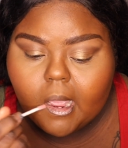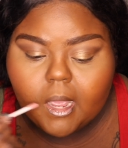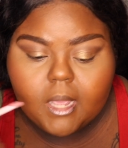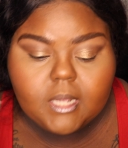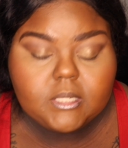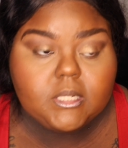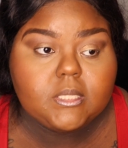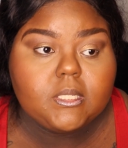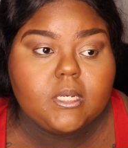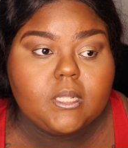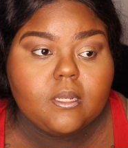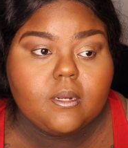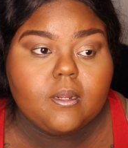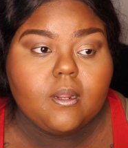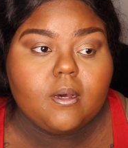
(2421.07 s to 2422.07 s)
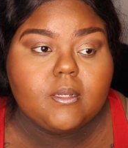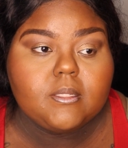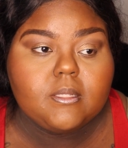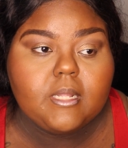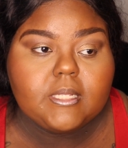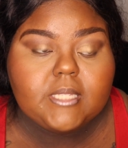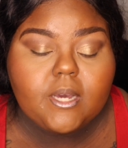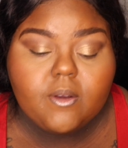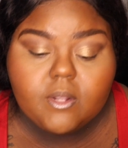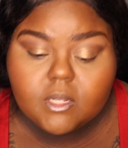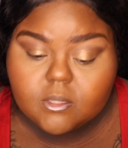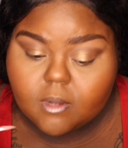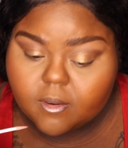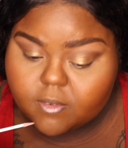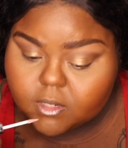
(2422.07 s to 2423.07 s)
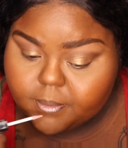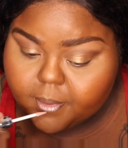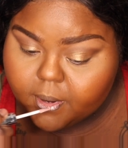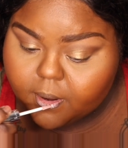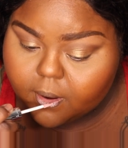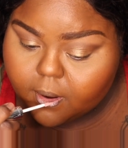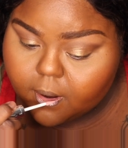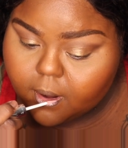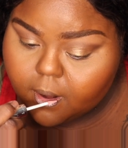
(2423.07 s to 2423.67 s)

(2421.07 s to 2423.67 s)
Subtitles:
it's just a clear gloss. That's how it looks when I first put it on.